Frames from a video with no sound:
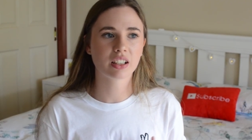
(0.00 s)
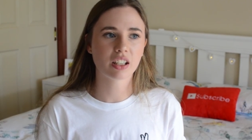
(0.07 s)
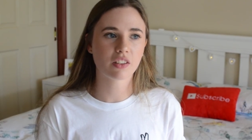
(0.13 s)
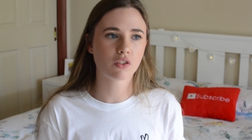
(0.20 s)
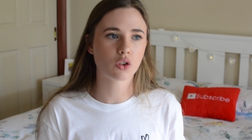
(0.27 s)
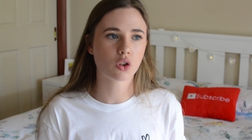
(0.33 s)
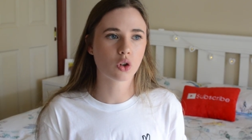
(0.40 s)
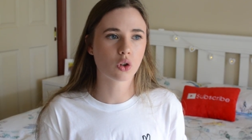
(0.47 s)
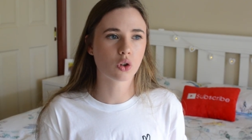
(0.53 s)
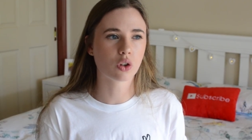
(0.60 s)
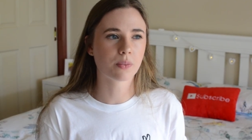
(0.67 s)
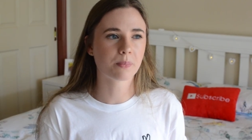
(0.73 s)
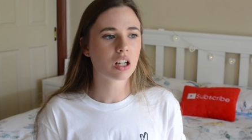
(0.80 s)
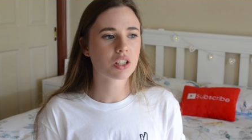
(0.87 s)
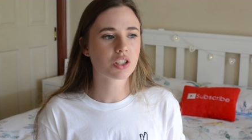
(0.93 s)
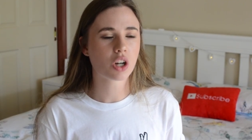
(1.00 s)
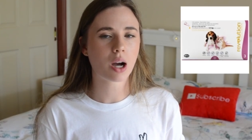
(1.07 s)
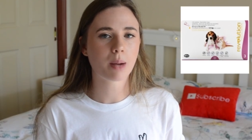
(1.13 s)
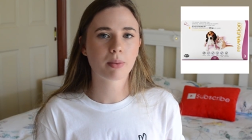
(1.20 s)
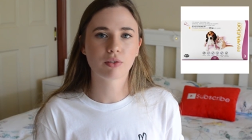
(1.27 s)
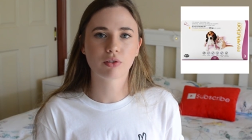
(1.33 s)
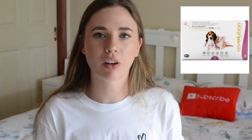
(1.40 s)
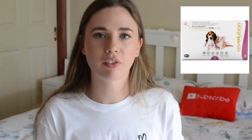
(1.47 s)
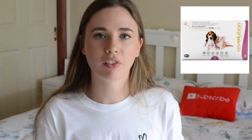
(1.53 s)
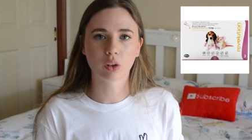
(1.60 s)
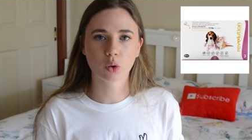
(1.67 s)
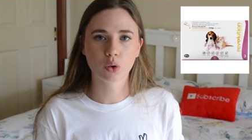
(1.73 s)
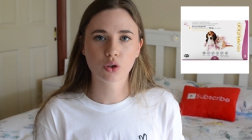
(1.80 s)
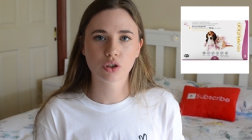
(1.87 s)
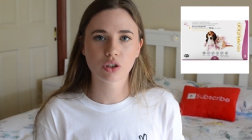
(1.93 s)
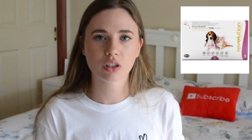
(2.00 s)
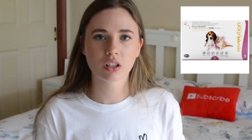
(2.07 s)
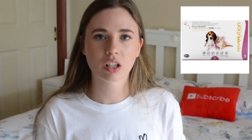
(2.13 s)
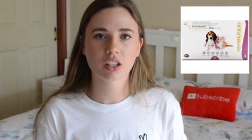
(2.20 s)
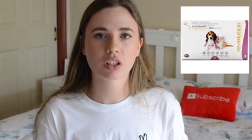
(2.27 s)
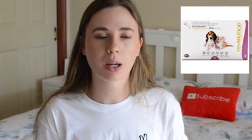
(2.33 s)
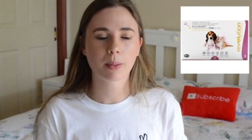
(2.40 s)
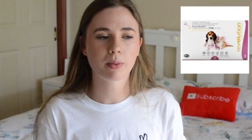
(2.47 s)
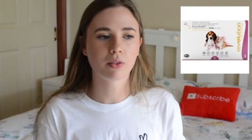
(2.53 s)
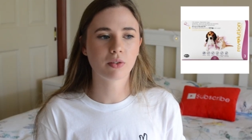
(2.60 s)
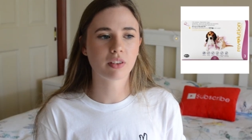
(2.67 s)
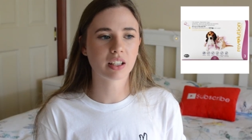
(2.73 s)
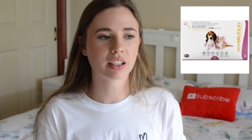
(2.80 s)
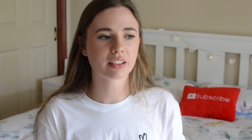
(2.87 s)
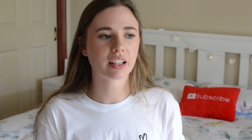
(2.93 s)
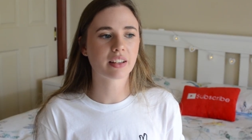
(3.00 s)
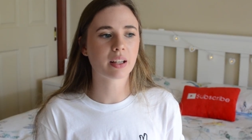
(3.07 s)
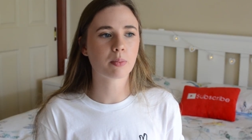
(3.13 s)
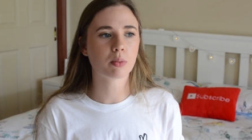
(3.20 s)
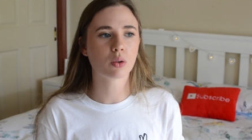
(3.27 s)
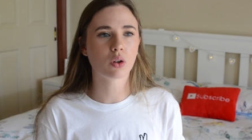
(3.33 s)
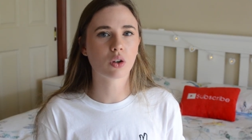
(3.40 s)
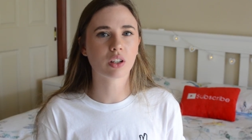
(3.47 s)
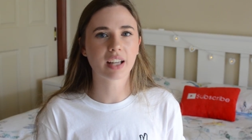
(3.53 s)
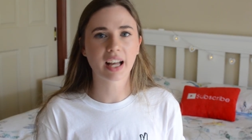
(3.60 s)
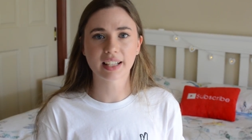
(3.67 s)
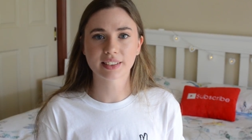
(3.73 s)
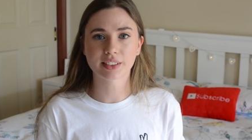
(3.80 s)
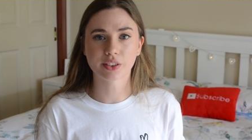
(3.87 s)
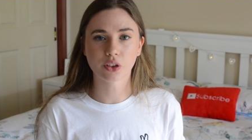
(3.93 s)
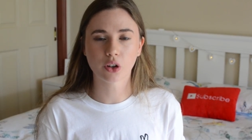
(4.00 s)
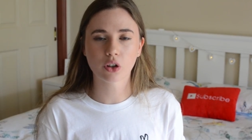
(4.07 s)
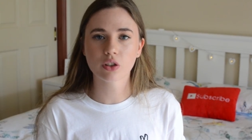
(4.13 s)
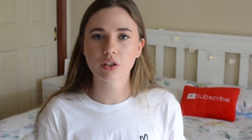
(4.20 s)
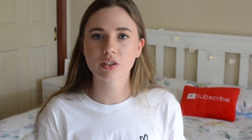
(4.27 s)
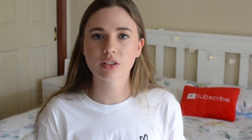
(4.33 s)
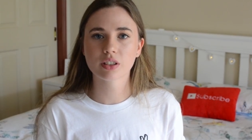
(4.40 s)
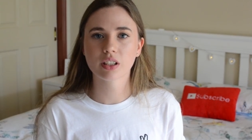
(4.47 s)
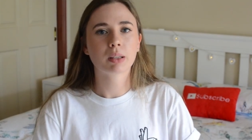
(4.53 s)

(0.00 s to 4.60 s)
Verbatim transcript: give you a type of revolution, a type of thing that they put on cats and dogs.